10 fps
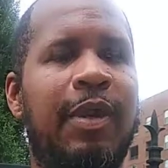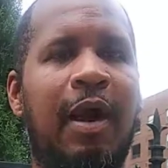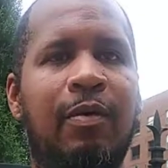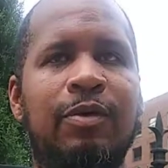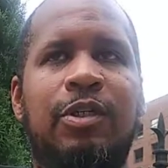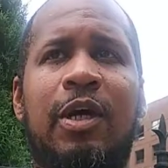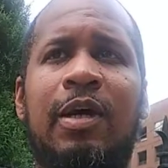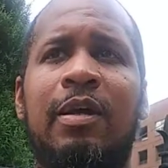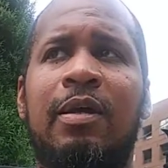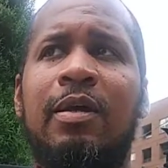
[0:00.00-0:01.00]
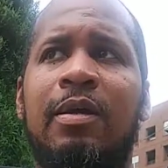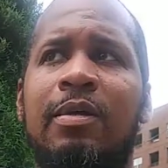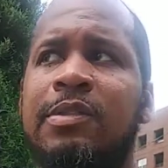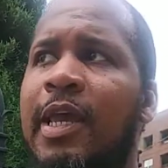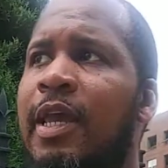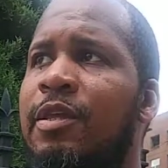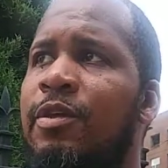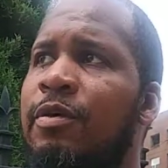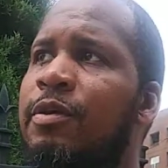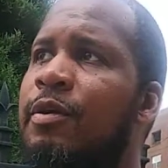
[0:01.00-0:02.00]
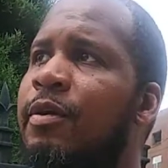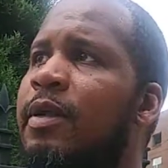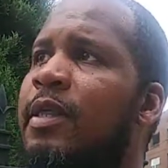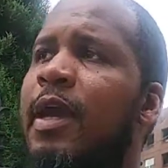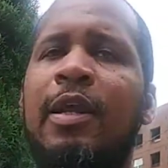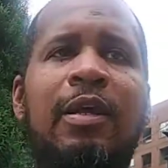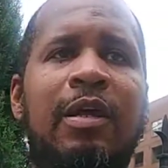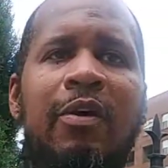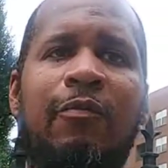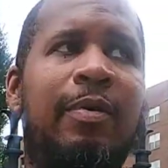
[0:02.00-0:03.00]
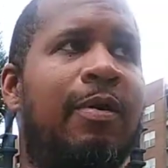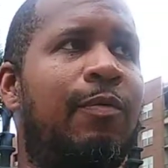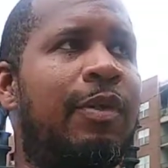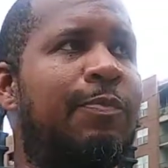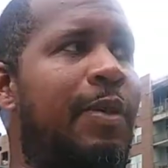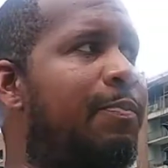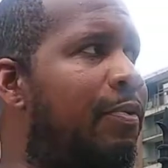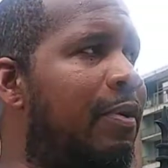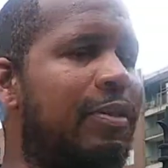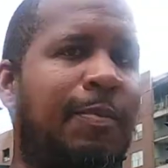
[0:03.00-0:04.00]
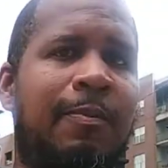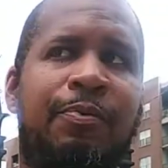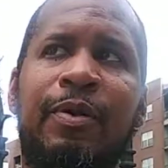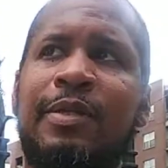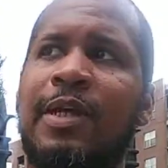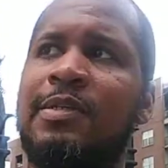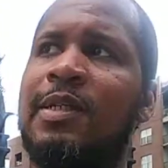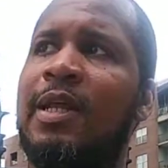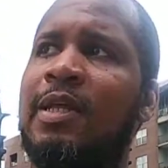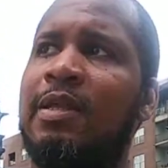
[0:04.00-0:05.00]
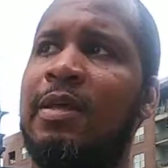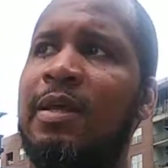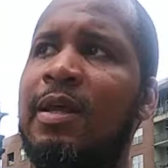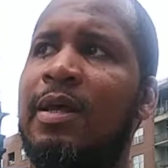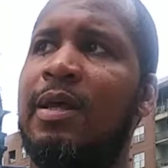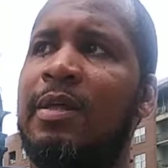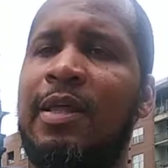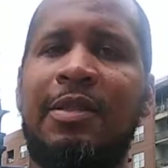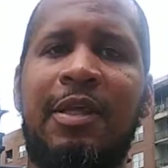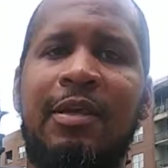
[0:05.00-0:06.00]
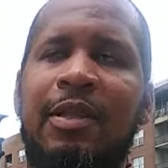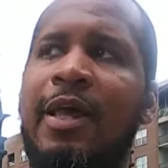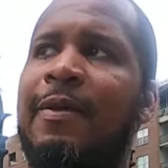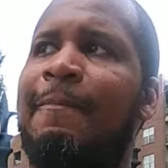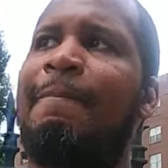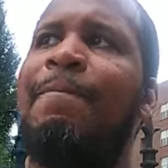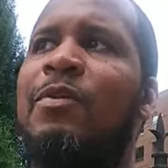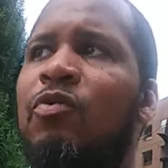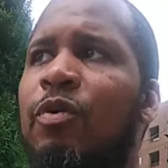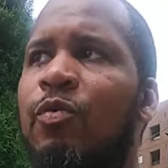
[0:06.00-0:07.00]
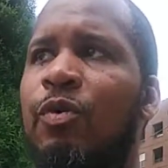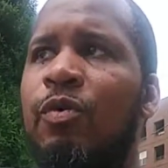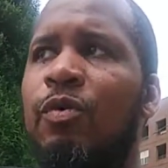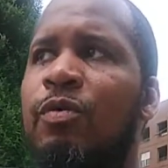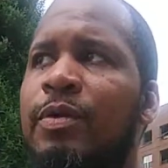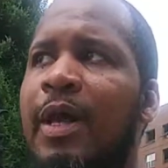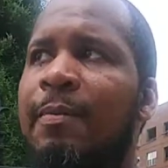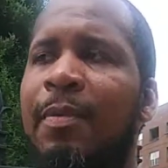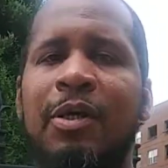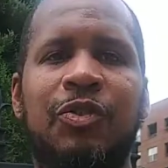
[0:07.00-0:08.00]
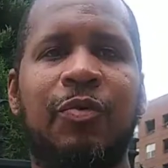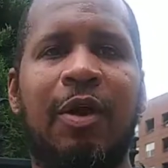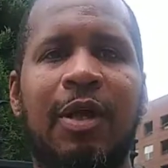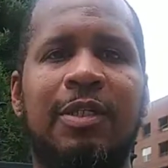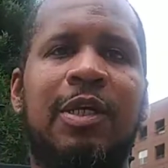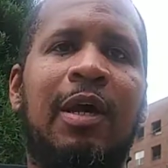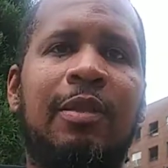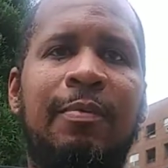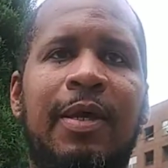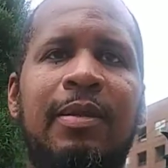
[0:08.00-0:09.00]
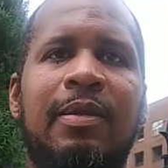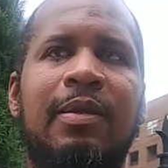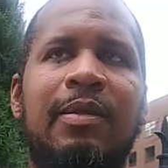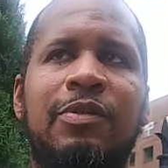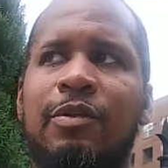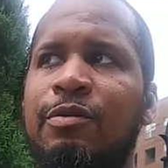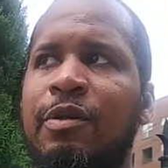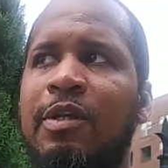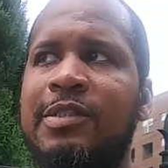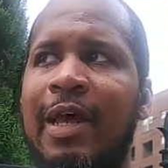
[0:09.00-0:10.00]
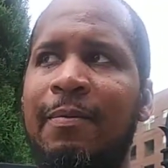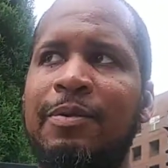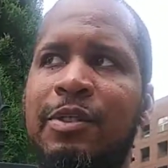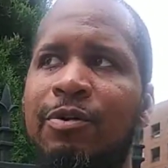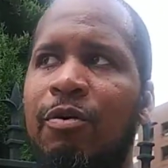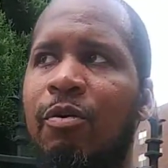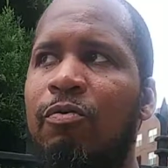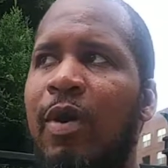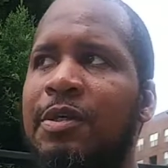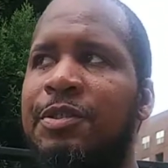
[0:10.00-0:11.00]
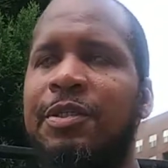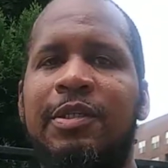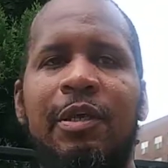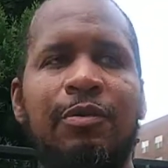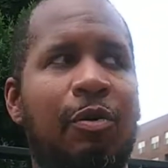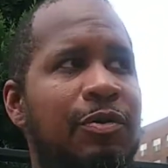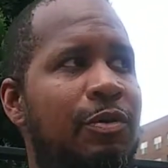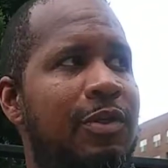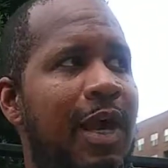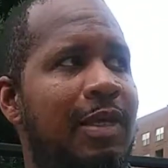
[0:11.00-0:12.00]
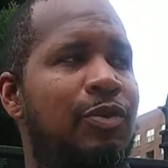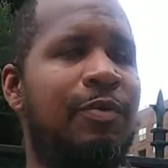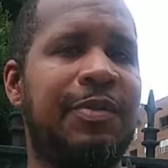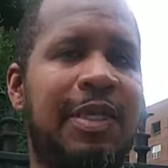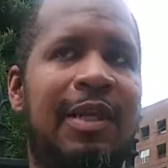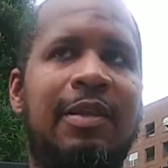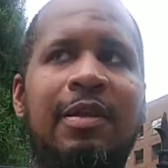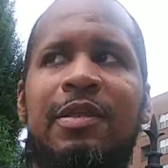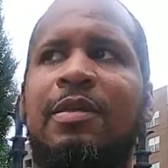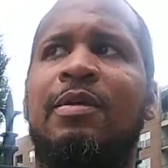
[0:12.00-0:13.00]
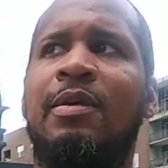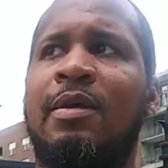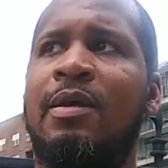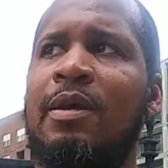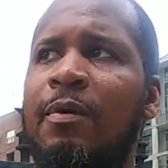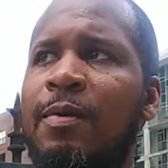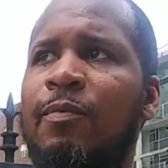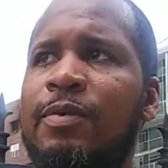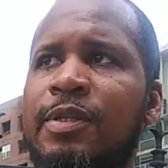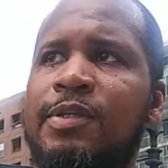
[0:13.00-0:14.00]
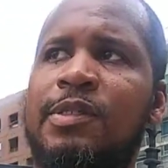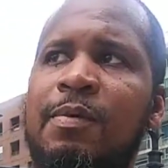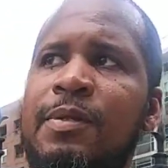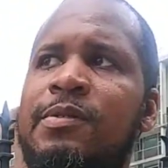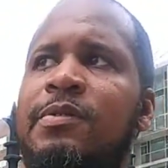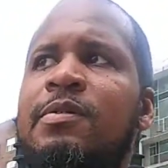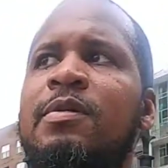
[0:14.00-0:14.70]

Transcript: Yahweh Shai, saying you're at the head of the government when it's been predestinated that the elect is going to rule, not Mashara Yasha'Allah, man. So you're establishing your own righteousness. Those are those guys who have seen nothing, coming up with these summits.